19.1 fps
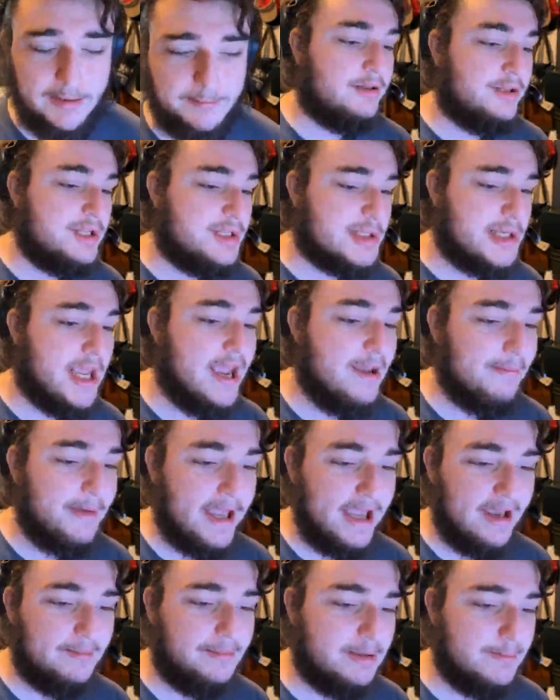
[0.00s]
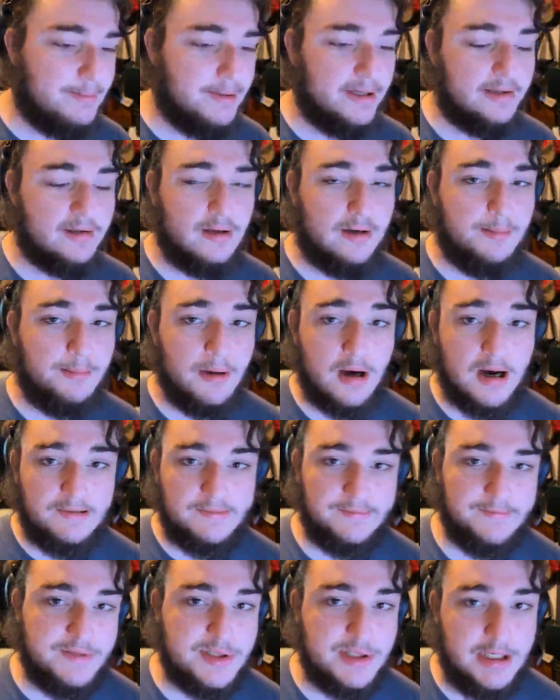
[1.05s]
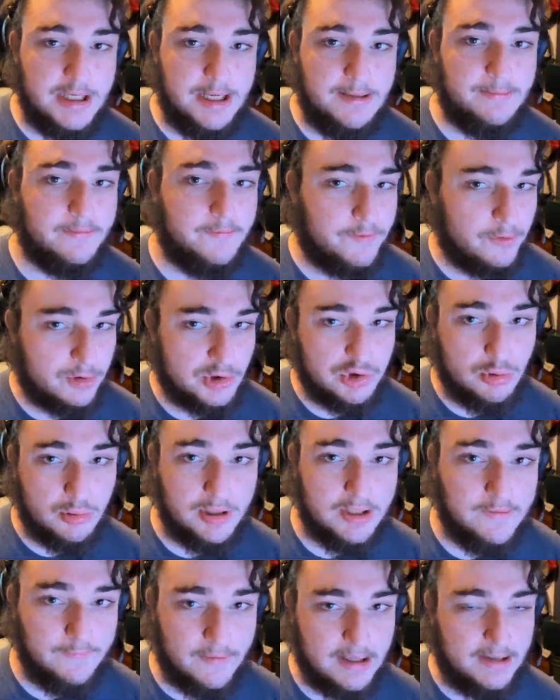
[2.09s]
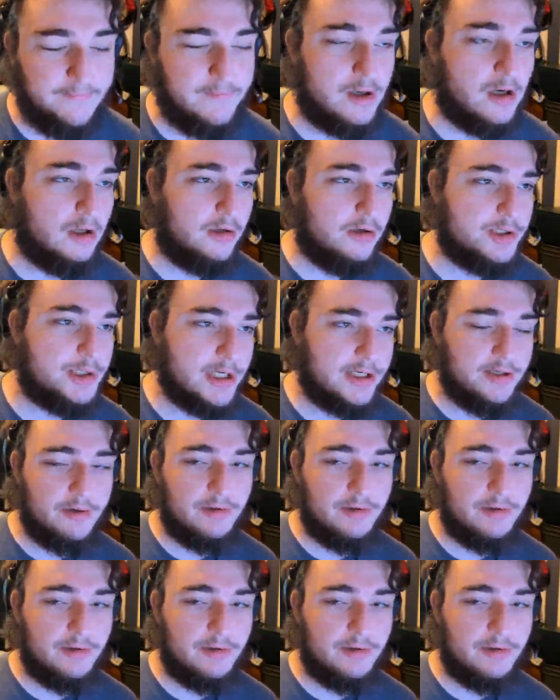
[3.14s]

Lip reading: This game can be picked up off of Steam for $25. I know